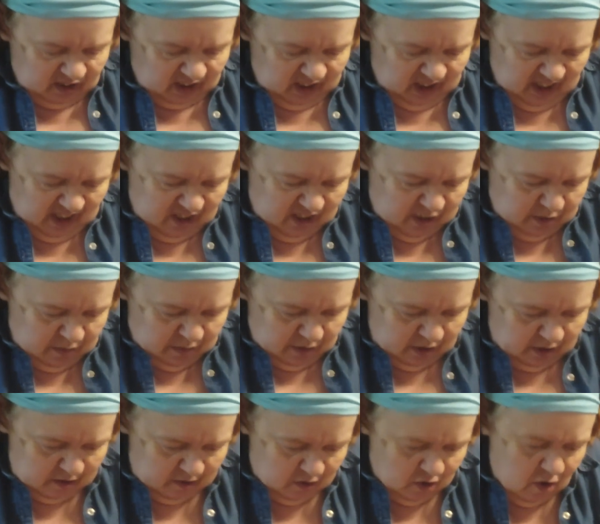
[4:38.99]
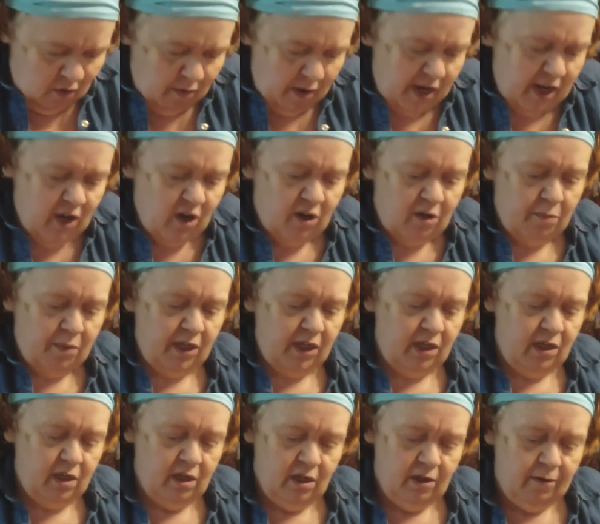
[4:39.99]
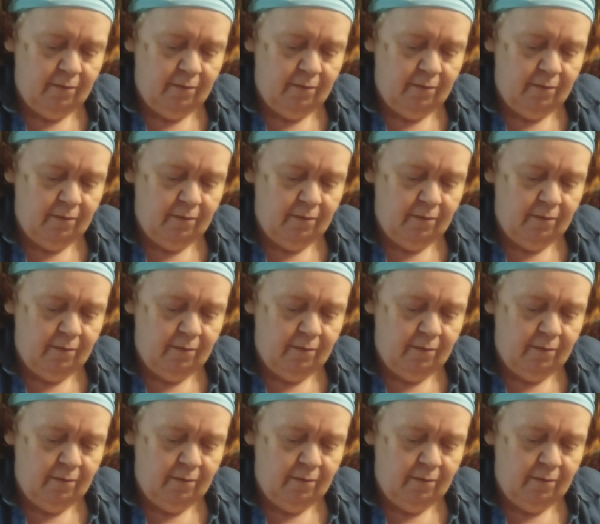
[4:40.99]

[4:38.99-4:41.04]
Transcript: There's already going to be